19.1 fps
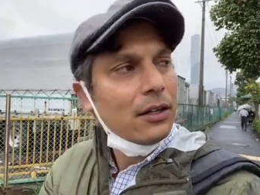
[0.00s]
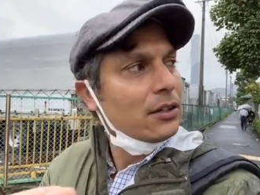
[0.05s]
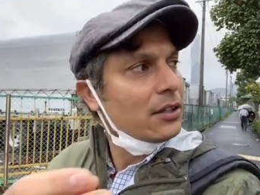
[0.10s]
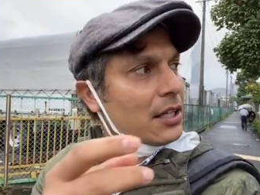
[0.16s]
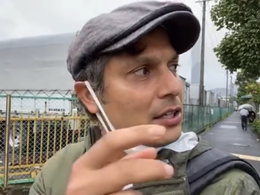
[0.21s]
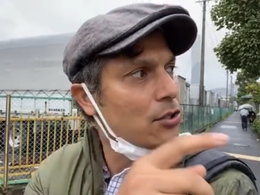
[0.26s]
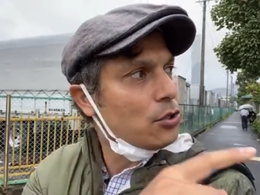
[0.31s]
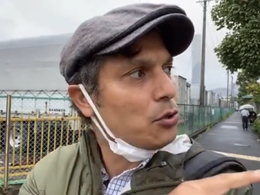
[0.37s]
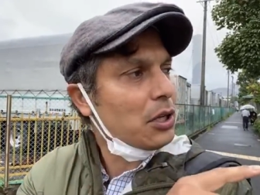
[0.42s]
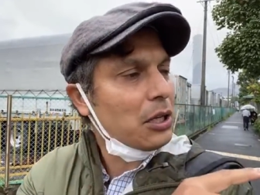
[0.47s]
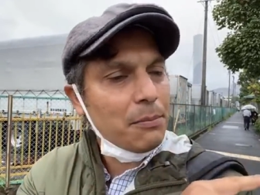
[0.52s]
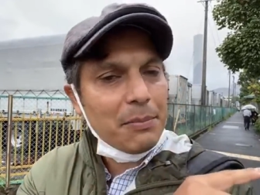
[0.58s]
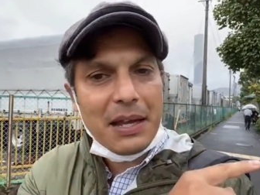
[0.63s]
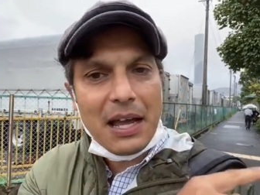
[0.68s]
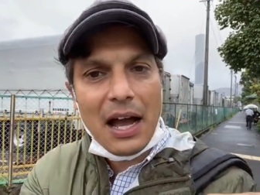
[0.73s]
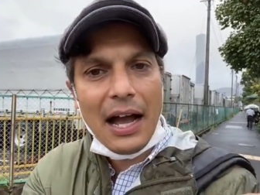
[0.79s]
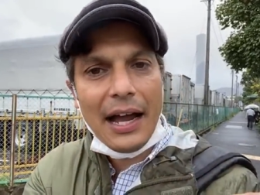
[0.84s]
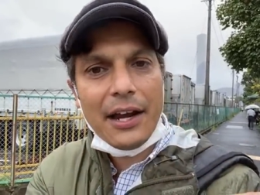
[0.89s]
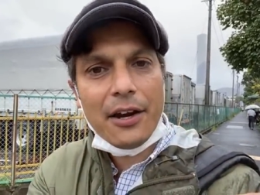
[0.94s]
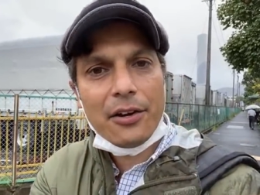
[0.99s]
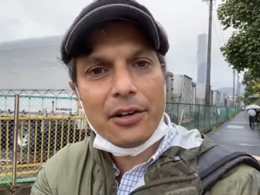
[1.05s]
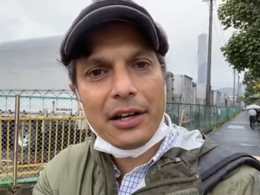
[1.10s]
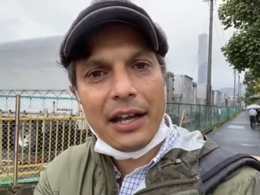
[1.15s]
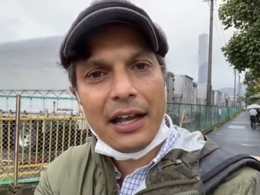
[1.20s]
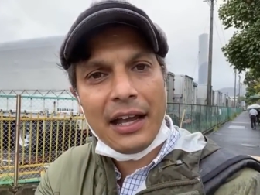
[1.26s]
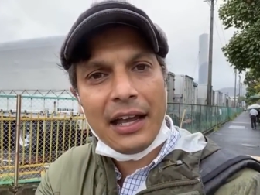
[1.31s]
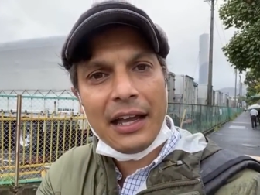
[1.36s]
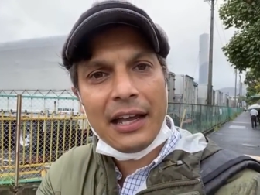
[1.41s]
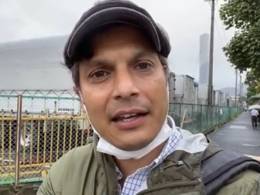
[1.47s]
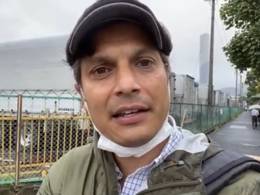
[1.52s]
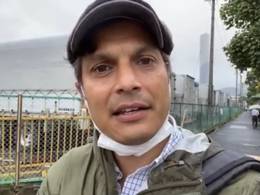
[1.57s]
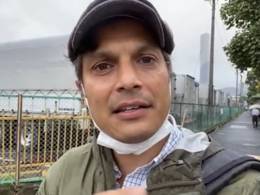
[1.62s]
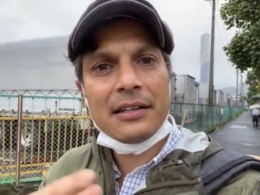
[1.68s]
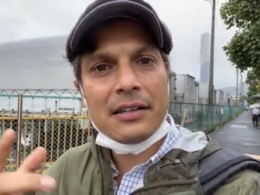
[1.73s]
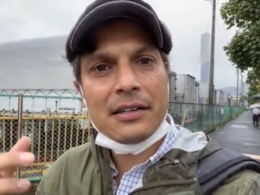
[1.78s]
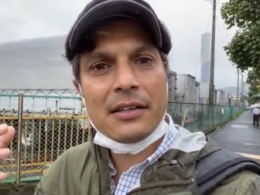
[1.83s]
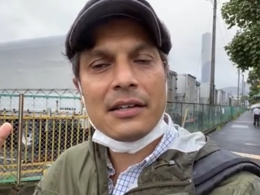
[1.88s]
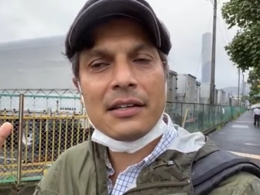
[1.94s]
then you can be hired
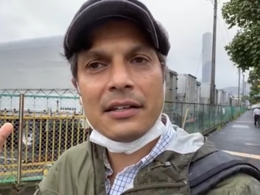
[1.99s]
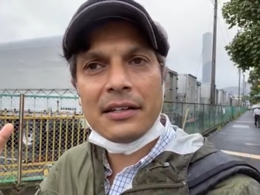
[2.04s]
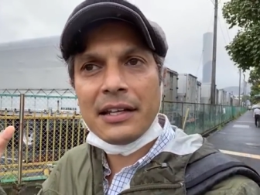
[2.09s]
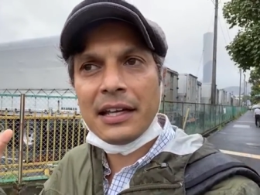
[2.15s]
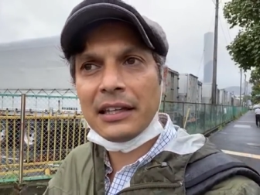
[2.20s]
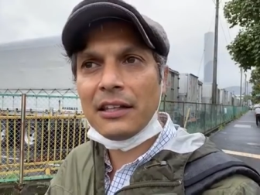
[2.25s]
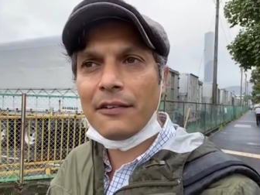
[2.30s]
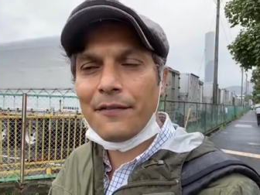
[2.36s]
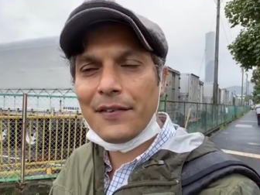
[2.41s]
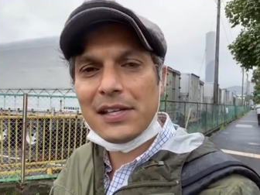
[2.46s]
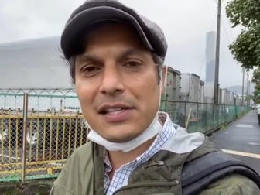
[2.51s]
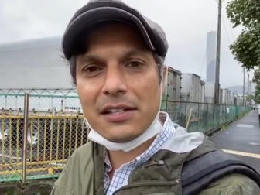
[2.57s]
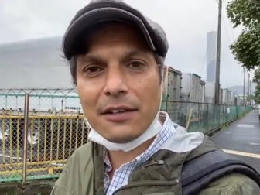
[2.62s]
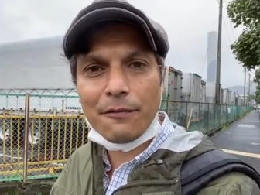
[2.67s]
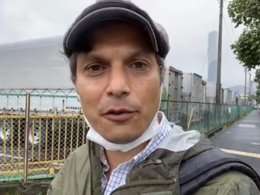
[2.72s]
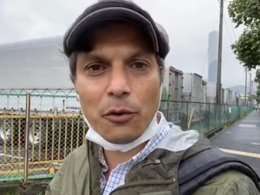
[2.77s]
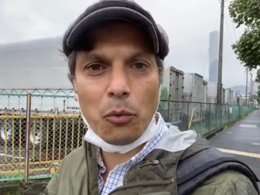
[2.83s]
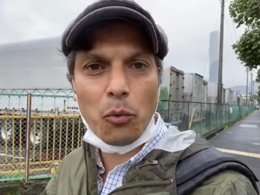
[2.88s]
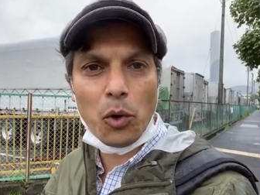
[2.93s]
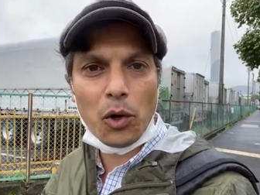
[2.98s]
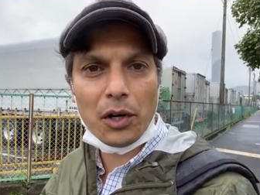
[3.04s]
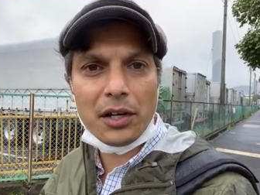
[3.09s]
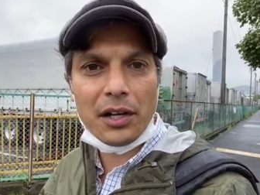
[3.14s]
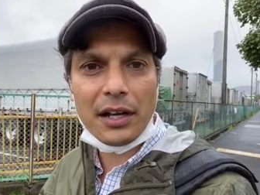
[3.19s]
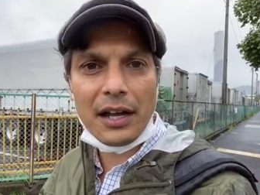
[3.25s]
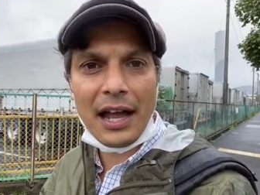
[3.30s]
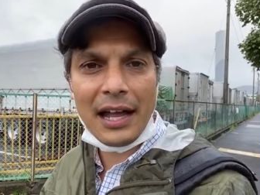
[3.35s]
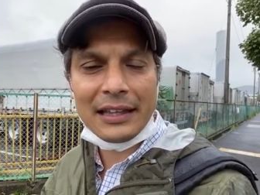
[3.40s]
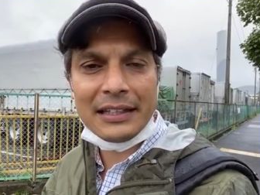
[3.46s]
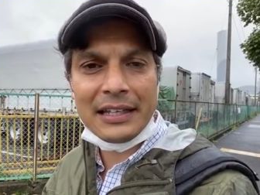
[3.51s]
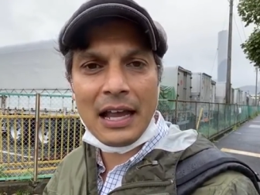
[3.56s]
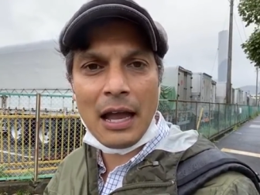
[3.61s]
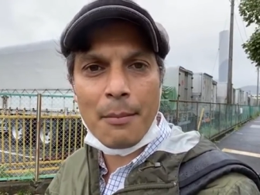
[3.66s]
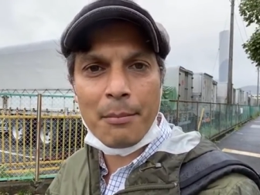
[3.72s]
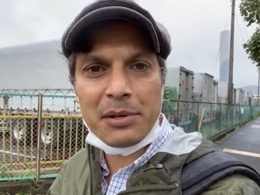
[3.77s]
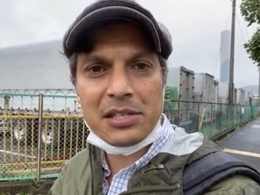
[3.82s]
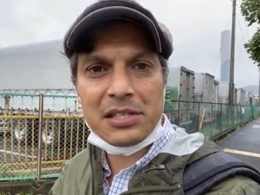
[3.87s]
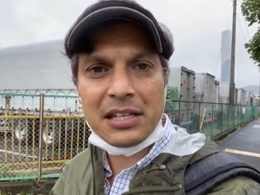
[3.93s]
and get the visa for work at the
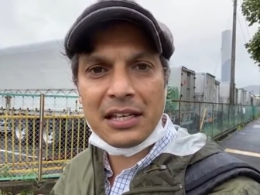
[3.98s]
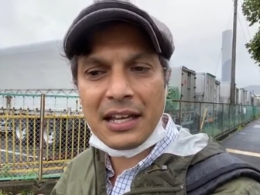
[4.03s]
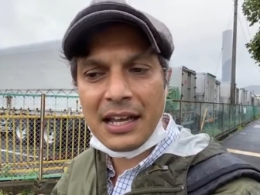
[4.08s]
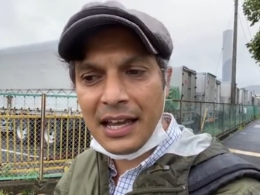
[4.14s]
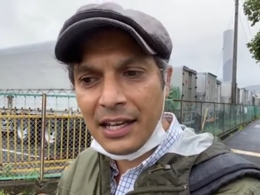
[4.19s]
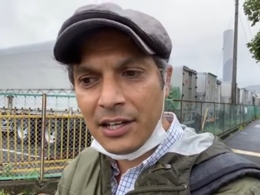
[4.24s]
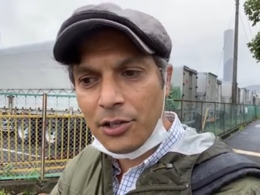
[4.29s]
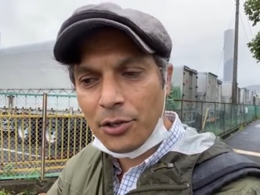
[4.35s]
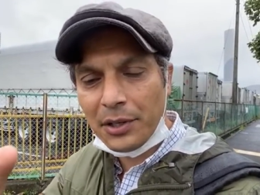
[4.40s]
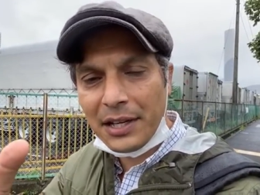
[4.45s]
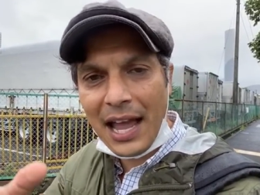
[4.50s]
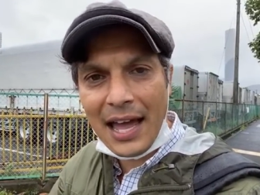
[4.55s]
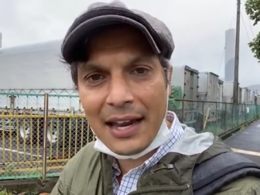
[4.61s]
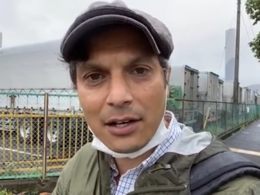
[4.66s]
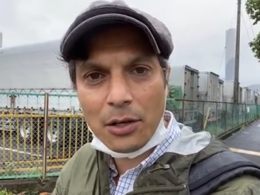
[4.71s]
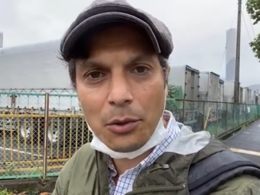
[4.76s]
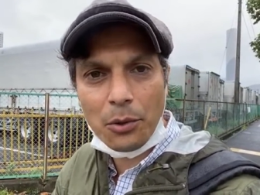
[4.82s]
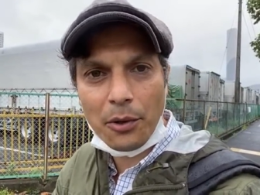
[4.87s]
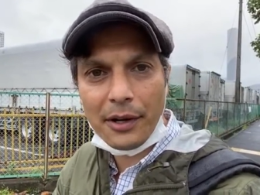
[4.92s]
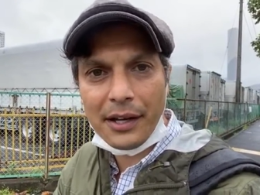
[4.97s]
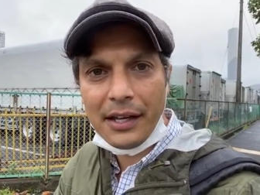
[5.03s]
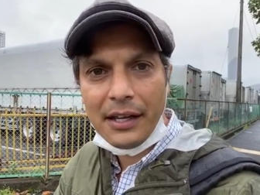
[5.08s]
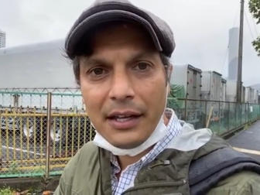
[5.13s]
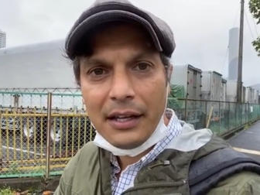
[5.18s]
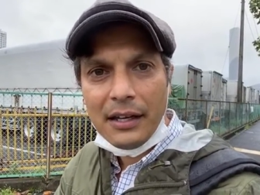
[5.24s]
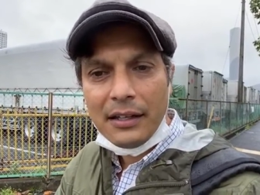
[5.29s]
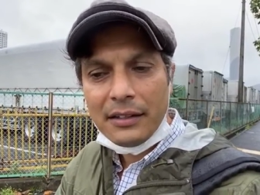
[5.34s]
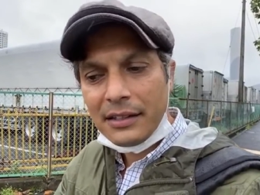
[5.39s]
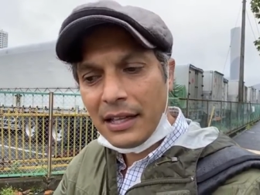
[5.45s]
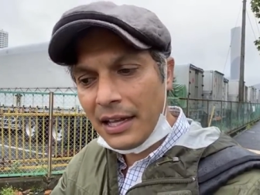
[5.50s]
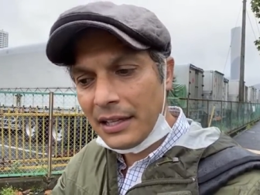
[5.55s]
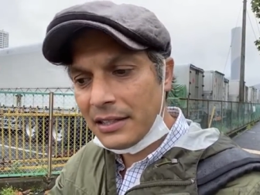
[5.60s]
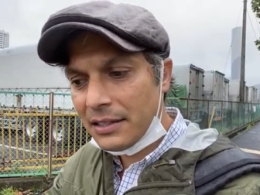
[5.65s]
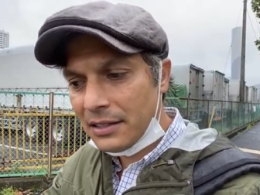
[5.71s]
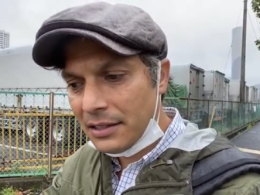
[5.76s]
embassy in your category that